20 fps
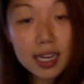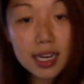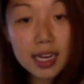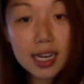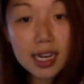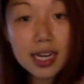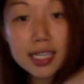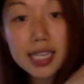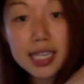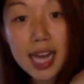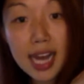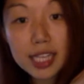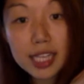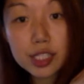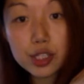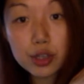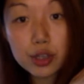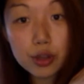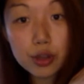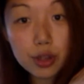attach
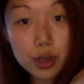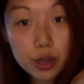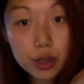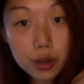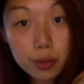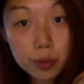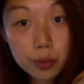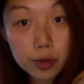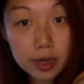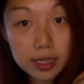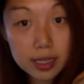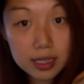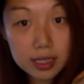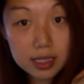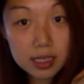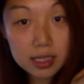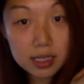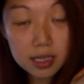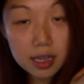to the humerus.